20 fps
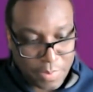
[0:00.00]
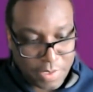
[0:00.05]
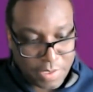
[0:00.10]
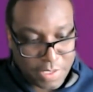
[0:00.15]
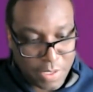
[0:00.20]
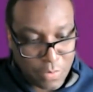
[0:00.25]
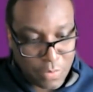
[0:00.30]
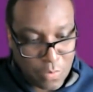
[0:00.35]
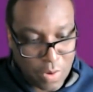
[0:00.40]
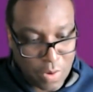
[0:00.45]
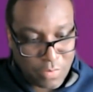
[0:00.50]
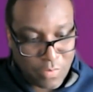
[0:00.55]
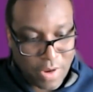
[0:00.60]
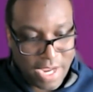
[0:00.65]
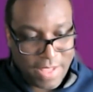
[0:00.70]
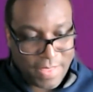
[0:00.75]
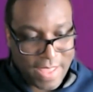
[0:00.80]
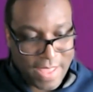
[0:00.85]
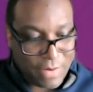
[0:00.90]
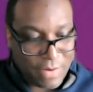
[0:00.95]
So one
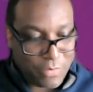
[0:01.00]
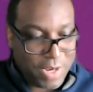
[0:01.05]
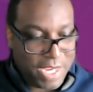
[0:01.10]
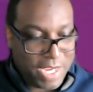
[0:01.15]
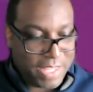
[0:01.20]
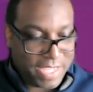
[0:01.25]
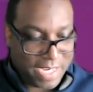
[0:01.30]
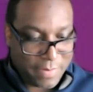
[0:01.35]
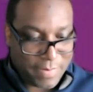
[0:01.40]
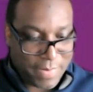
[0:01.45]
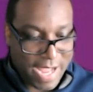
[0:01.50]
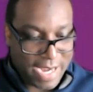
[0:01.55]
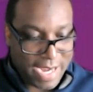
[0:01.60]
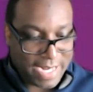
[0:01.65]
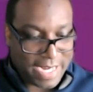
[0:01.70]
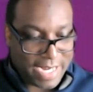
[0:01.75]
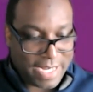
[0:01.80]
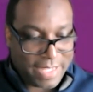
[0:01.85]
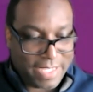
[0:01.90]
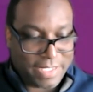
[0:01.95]
way that we think
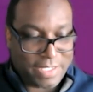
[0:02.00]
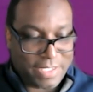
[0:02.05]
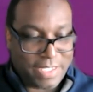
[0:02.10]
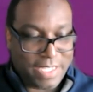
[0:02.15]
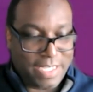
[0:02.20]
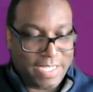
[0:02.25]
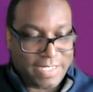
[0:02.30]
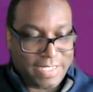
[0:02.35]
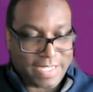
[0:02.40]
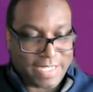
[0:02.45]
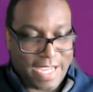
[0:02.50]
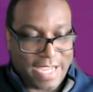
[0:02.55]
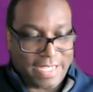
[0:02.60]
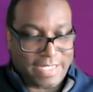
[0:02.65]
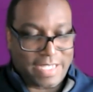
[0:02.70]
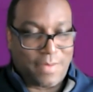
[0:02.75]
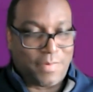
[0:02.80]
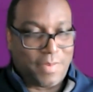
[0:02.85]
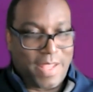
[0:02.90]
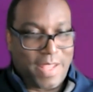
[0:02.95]
about it, and this is
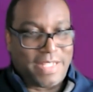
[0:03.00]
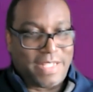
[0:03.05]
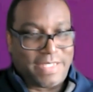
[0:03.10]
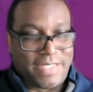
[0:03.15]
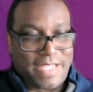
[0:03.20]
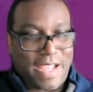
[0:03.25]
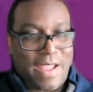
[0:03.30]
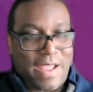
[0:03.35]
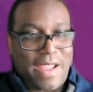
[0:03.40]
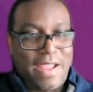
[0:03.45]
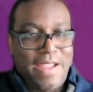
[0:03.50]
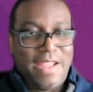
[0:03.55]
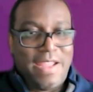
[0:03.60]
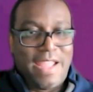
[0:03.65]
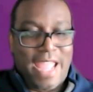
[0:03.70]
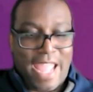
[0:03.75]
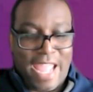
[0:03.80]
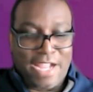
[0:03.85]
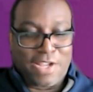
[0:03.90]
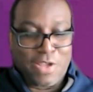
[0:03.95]
something that's
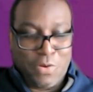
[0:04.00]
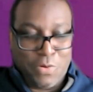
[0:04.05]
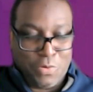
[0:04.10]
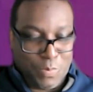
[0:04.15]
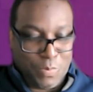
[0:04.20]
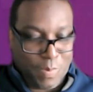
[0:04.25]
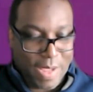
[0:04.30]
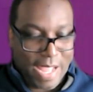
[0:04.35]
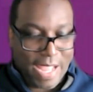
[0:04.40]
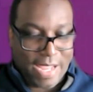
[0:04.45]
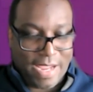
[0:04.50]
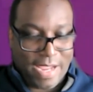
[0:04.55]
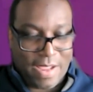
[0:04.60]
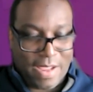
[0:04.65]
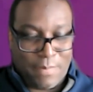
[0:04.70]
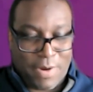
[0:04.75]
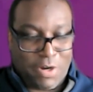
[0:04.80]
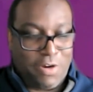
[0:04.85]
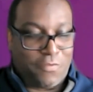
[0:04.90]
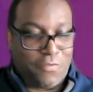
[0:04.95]
echoed
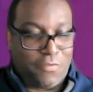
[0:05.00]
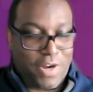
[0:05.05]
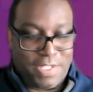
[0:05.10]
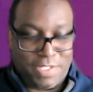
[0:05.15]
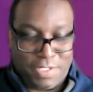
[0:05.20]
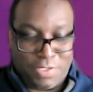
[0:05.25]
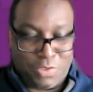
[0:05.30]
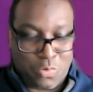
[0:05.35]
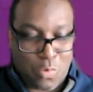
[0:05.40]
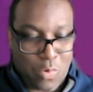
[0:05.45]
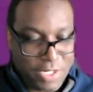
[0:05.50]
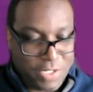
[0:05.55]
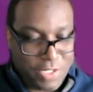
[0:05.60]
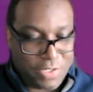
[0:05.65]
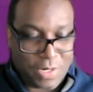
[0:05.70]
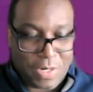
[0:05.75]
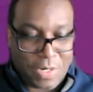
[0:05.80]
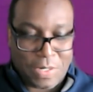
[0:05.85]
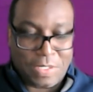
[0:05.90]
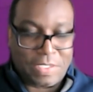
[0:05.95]
by Mary Frances
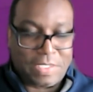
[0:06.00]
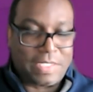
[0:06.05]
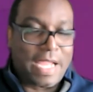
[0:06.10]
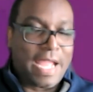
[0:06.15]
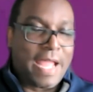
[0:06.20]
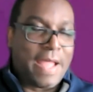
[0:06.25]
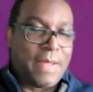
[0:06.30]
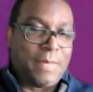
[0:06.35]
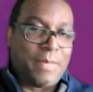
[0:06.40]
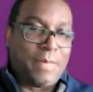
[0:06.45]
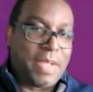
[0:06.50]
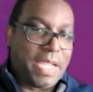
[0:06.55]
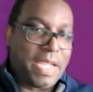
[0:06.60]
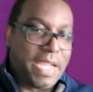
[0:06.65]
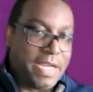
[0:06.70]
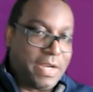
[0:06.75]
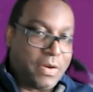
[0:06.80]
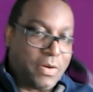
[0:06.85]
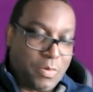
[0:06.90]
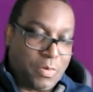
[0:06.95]
Winters in
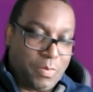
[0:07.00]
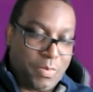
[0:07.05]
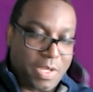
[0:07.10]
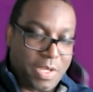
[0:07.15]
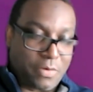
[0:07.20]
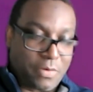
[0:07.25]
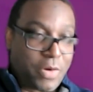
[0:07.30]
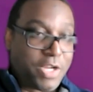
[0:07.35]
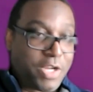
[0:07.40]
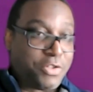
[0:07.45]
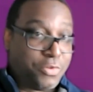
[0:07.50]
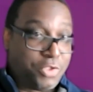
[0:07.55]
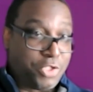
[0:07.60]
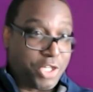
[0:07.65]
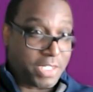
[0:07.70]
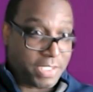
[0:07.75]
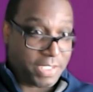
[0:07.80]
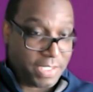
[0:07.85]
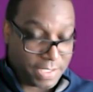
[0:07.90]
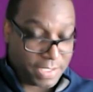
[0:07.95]
her book, Racial
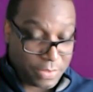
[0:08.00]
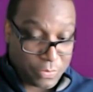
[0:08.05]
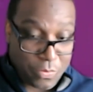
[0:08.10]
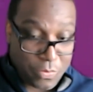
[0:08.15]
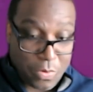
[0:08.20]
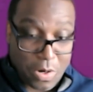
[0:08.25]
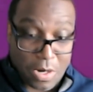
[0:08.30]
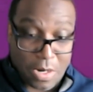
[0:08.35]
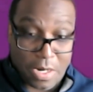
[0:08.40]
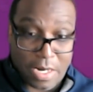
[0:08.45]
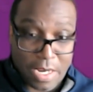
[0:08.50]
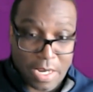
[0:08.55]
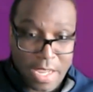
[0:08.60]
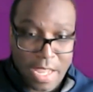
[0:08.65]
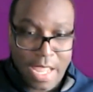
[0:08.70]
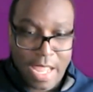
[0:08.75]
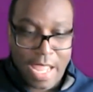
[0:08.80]
Justice at Work,